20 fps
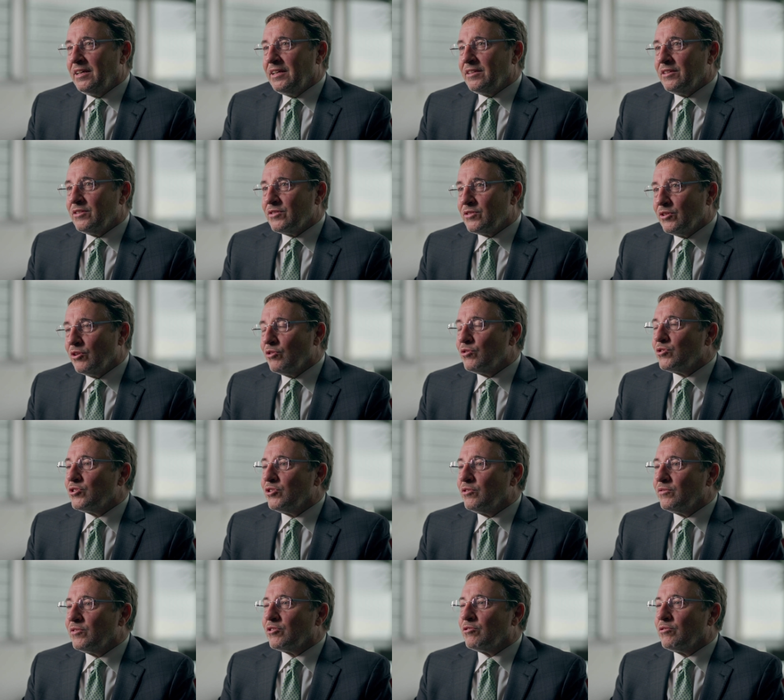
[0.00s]
this notion
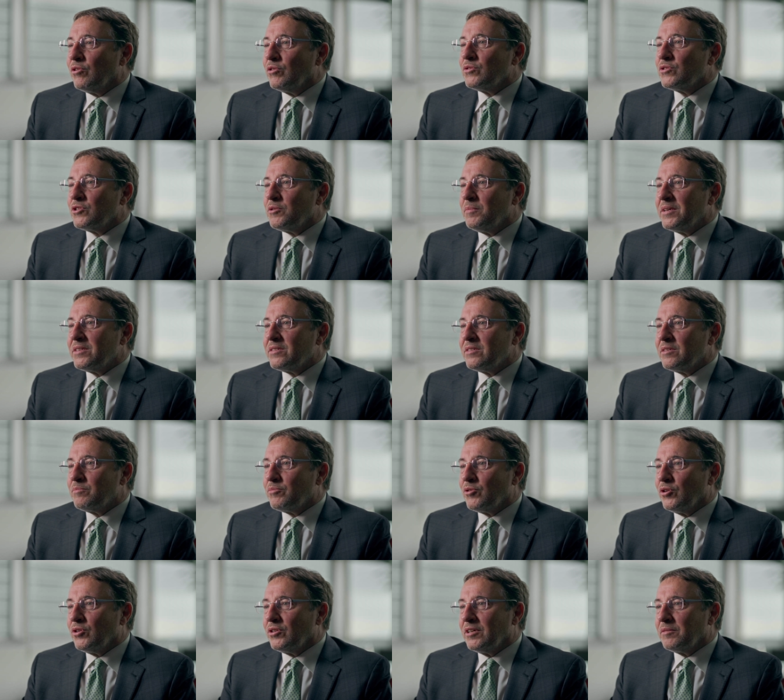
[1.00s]
of the gross domestic
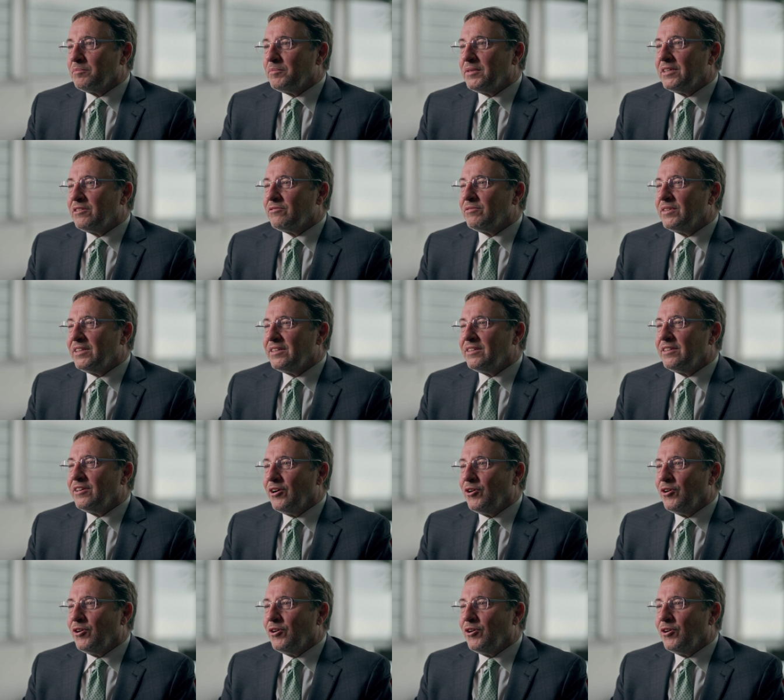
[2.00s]
product being really the